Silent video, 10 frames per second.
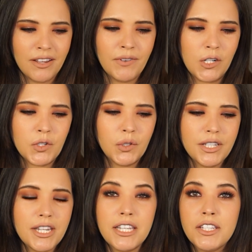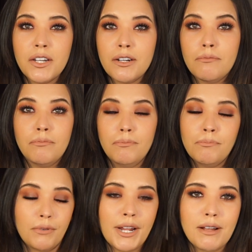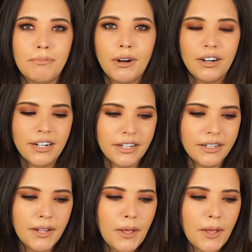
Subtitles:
eventually is gonna break apart.